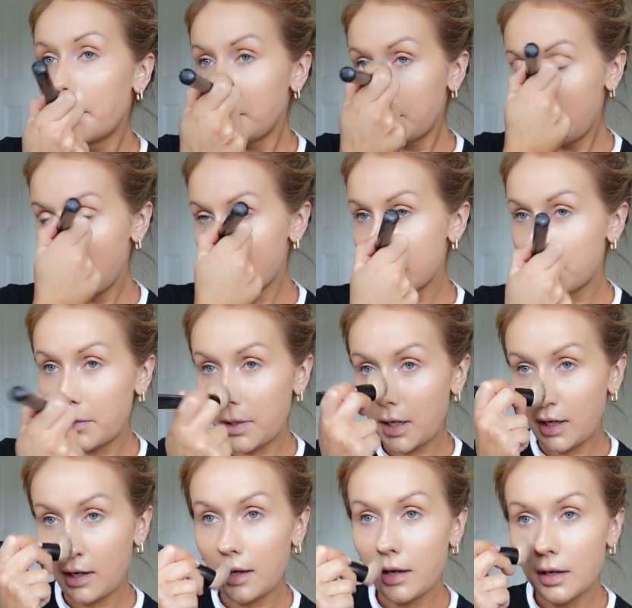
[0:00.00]
needs to
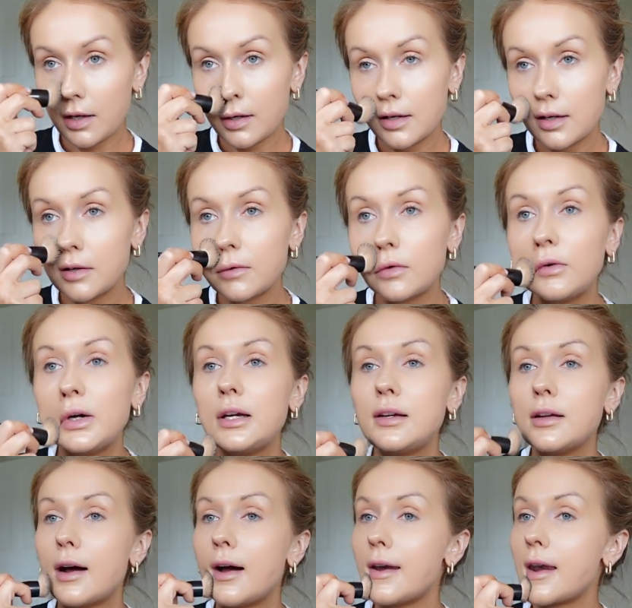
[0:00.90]
be
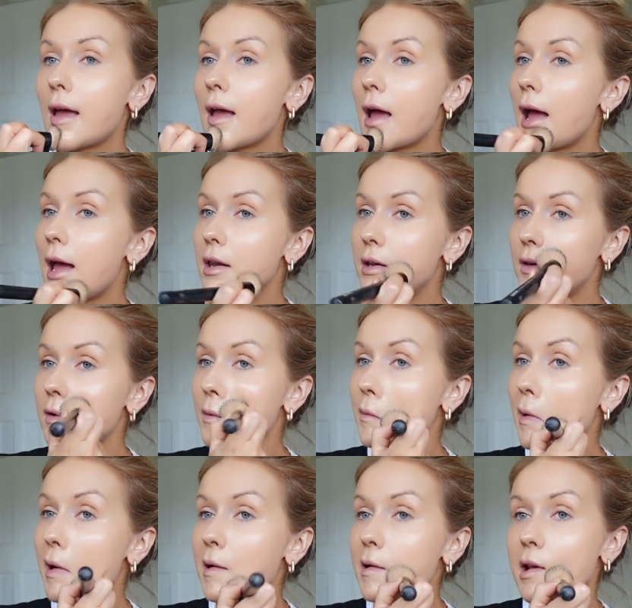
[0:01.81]
redone, and
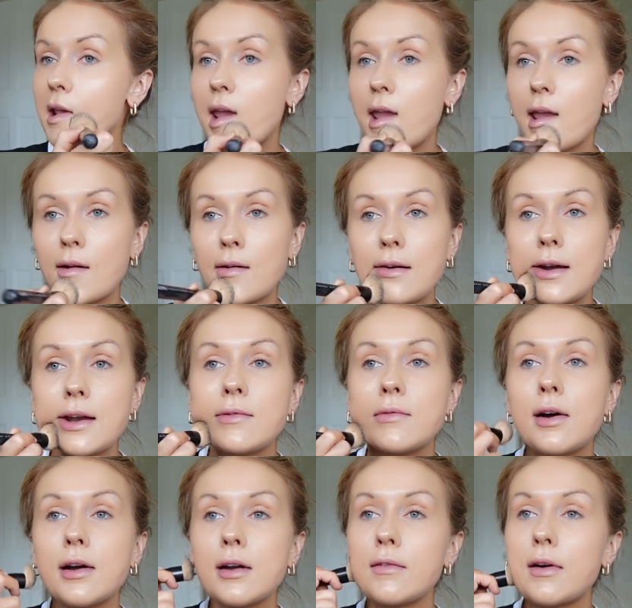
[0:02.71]
apparently
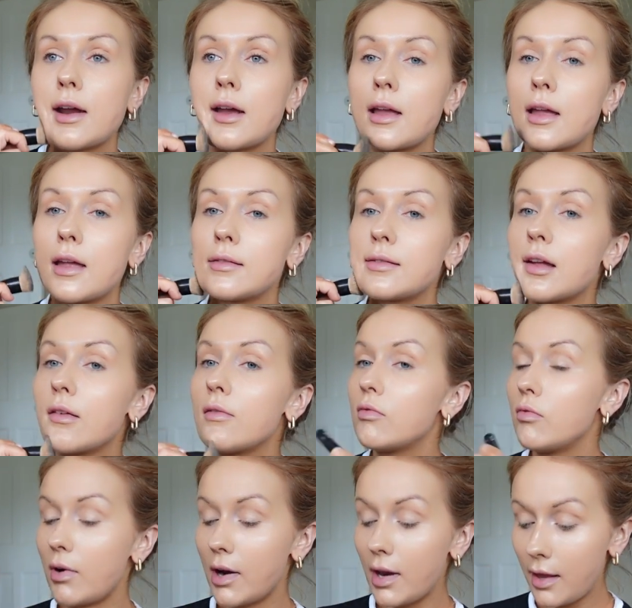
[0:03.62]
rewiring is a
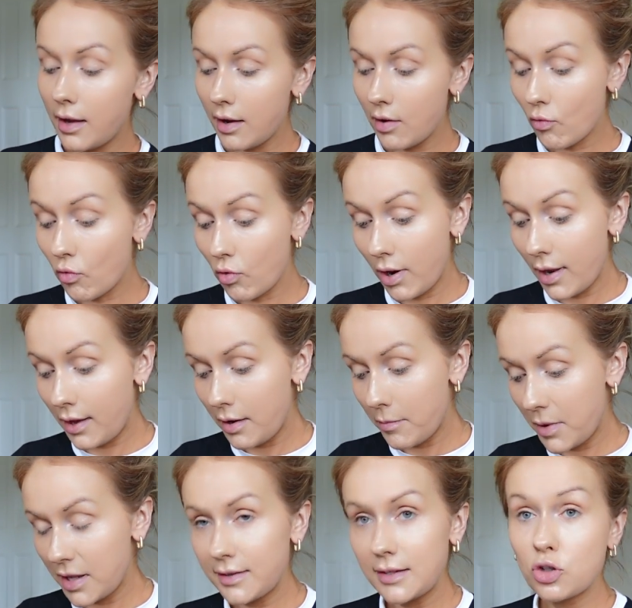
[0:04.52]
really
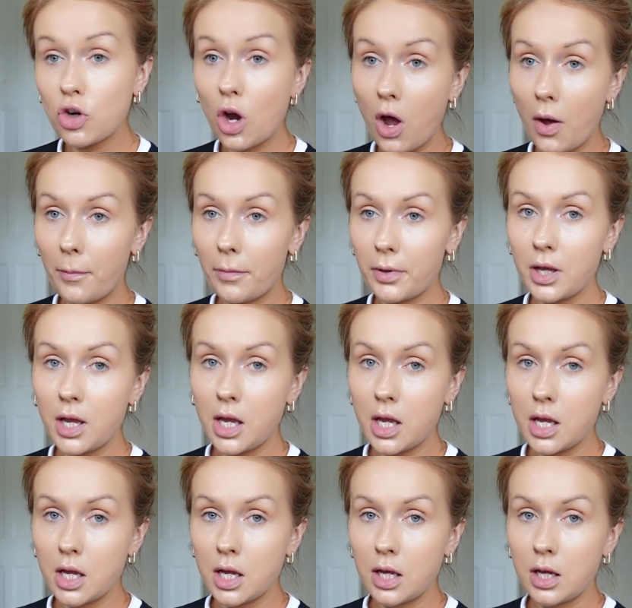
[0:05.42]
messy job.
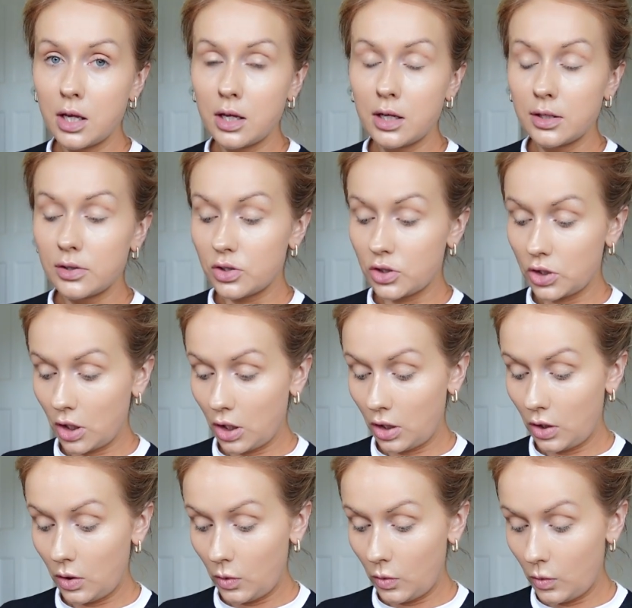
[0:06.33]

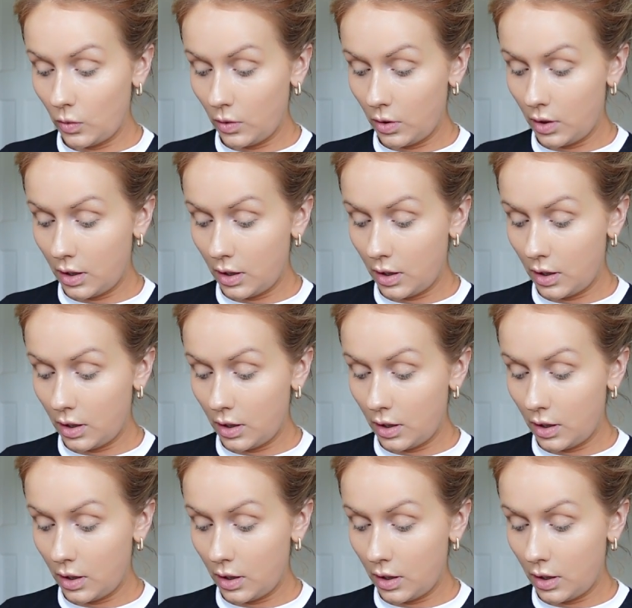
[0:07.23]
So